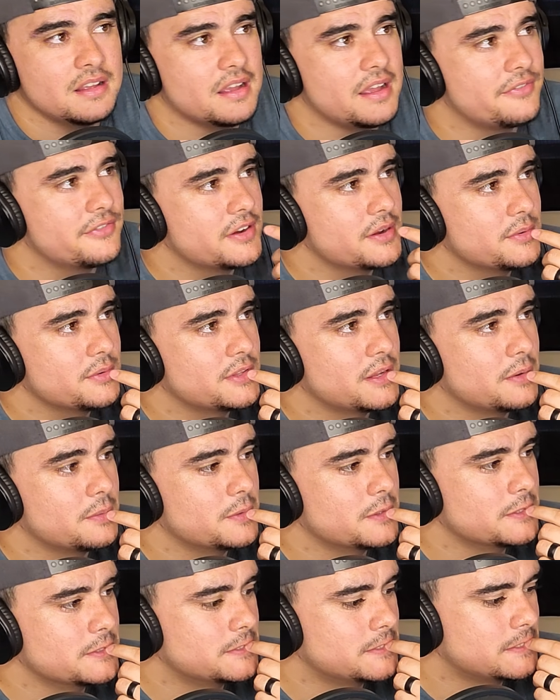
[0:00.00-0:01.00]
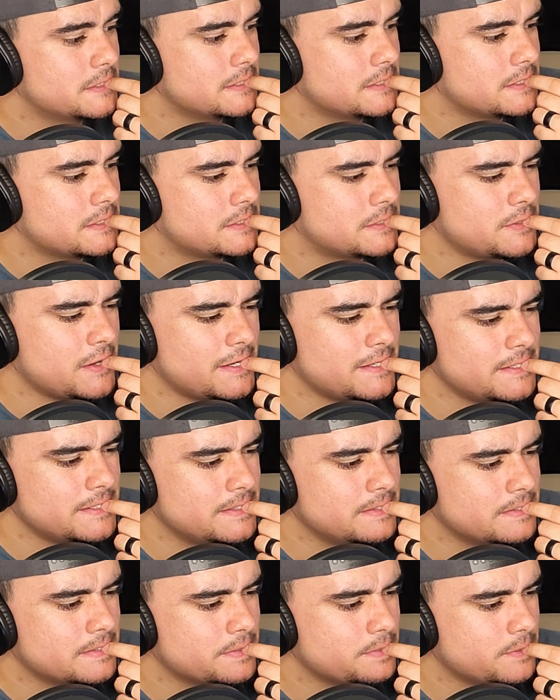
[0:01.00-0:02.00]
I forget what that was.
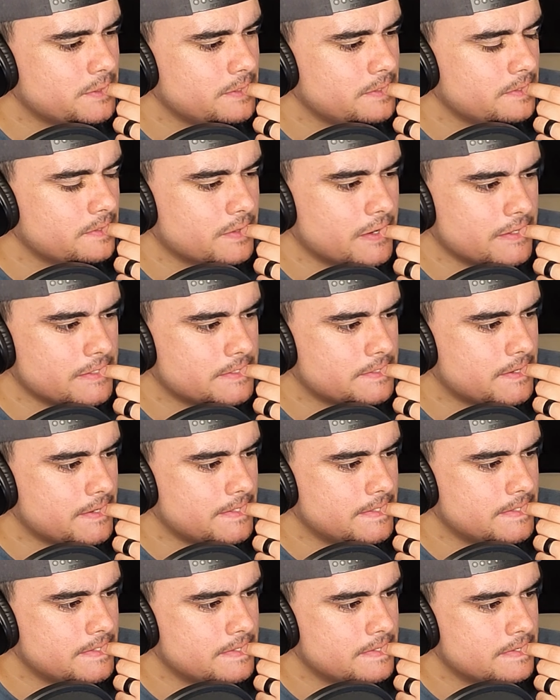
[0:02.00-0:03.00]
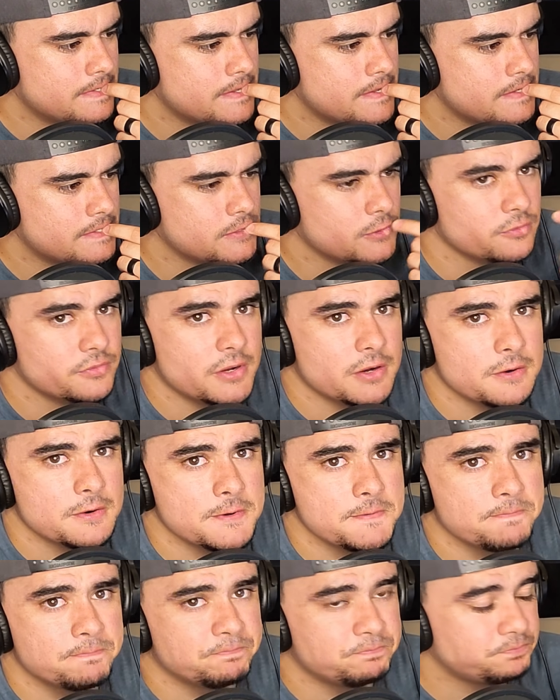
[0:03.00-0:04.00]
Stranded or something? No, not Stranded. Silvera.